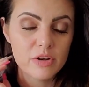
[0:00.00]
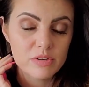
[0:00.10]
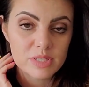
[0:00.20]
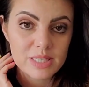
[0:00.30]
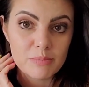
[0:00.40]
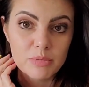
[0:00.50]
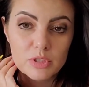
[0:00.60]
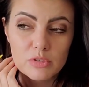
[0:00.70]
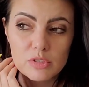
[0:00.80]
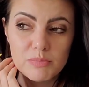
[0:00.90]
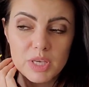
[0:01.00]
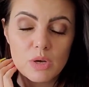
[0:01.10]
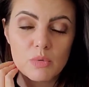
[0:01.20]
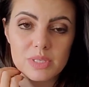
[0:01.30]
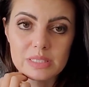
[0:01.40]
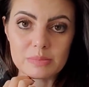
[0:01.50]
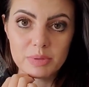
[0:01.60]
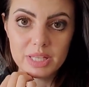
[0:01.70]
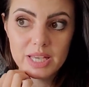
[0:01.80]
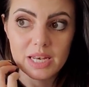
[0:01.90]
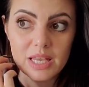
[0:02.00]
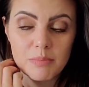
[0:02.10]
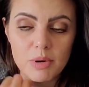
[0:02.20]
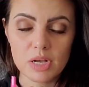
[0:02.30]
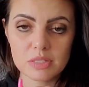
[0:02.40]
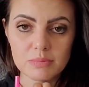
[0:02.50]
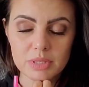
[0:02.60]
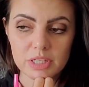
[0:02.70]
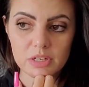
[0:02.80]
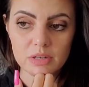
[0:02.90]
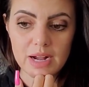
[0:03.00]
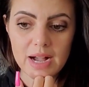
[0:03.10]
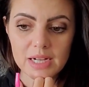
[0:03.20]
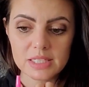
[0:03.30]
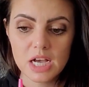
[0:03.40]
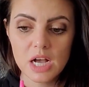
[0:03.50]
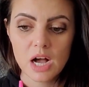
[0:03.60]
noticed that Blu's beak was split and possibly cracked